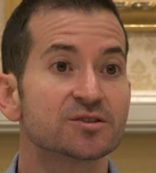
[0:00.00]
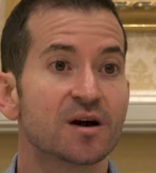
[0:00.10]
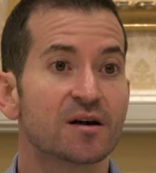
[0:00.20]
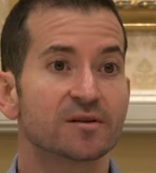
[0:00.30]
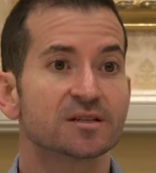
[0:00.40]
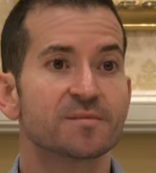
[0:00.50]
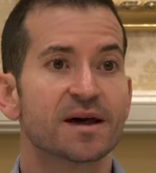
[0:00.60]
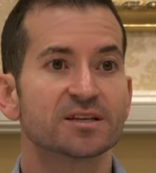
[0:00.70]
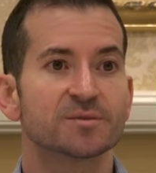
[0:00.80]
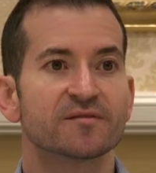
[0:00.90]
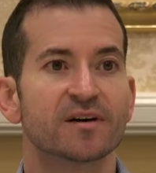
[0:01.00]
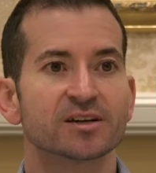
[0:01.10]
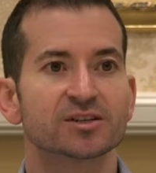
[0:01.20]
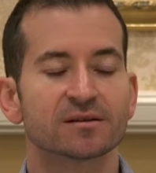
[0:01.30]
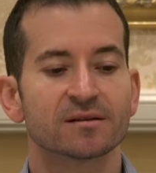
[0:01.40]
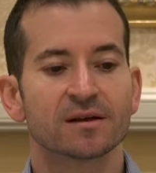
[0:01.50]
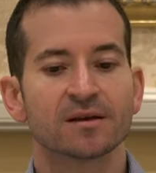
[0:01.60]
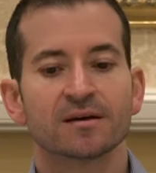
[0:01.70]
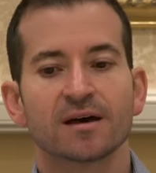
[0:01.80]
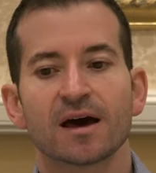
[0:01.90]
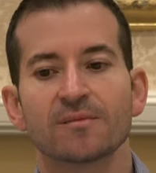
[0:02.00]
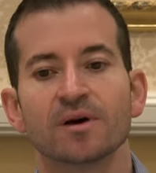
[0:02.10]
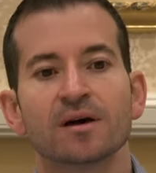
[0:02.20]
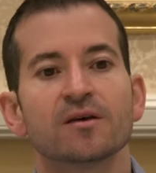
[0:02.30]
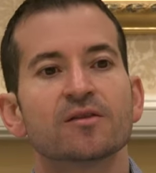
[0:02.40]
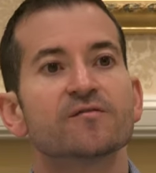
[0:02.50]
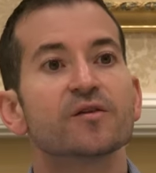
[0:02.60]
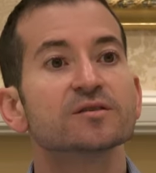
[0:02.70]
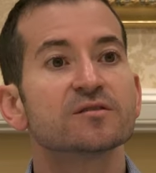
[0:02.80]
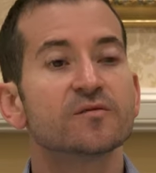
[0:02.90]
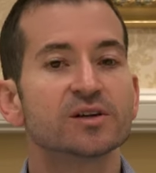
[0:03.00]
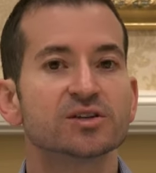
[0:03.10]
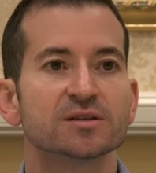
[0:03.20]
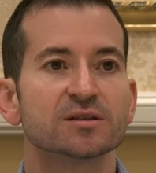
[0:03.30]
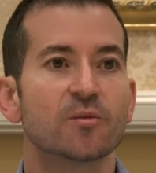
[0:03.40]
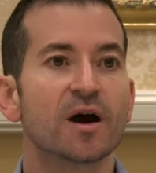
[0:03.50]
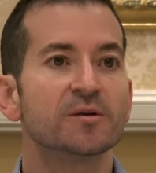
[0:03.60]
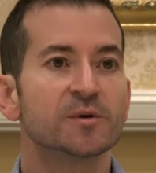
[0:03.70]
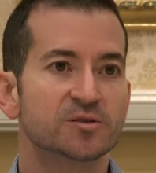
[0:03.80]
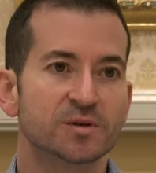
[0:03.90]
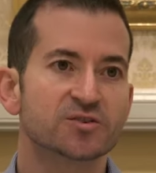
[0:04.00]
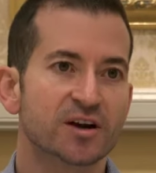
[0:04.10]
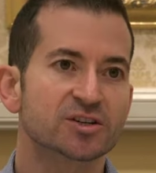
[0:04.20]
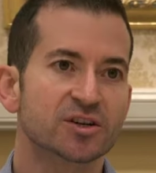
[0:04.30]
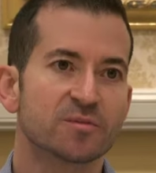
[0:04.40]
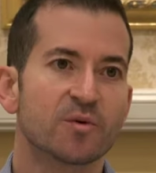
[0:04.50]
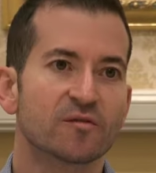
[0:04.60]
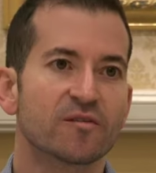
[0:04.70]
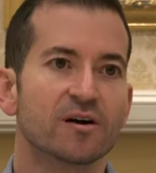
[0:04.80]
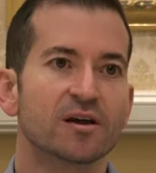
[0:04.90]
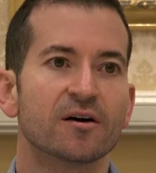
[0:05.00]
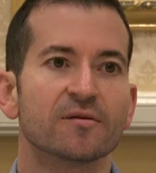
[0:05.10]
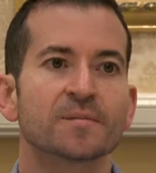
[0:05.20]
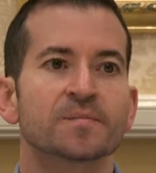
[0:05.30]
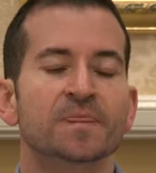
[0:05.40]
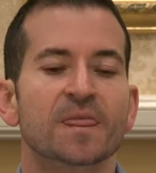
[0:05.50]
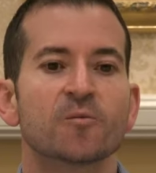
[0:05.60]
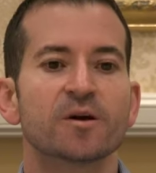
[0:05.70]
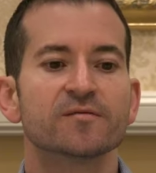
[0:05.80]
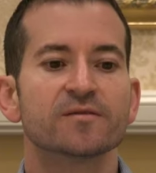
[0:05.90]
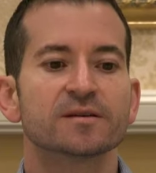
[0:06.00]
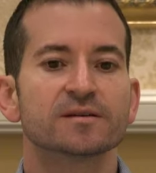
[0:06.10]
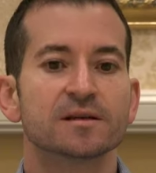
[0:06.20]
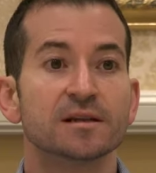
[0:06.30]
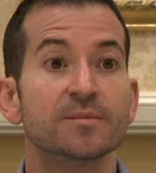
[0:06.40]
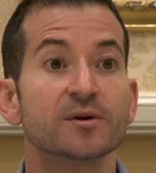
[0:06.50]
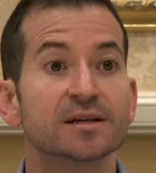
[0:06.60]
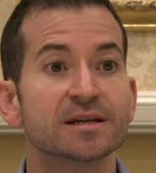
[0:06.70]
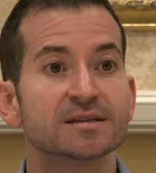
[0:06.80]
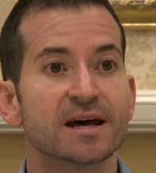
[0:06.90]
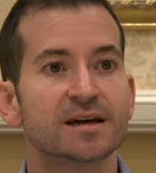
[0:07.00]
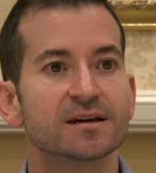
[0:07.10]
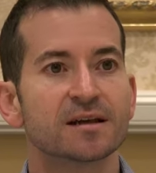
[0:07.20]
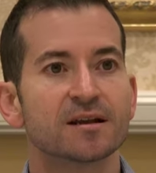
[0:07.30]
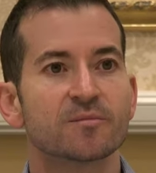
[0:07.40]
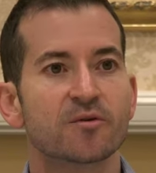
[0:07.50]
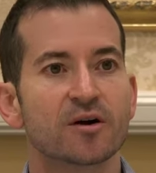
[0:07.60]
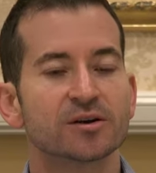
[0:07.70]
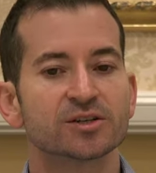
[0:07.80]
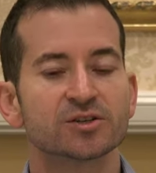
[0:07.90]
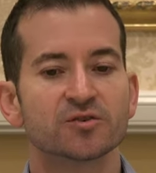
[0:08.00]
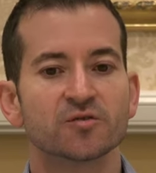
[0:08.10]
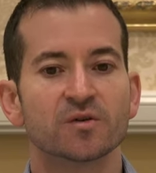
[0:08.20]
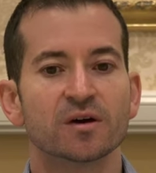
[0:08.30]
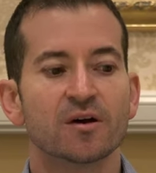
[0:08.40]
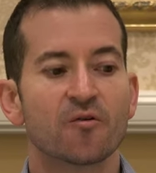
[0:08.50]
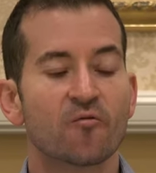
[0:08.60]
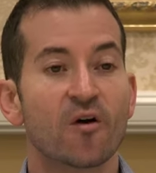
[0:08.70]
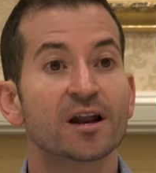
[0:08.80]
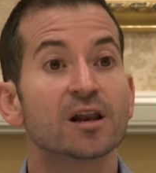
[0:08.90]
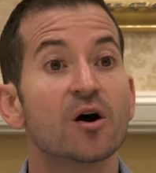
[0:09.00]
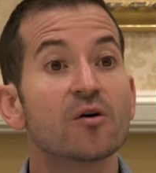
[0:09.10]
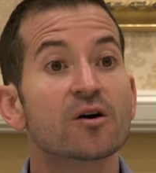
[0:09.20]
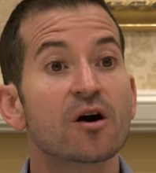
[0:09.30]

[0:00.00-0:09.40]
to our risk management function. The first of which is the way in which we structure the portfolio. We've deliberately taken an approach to run a low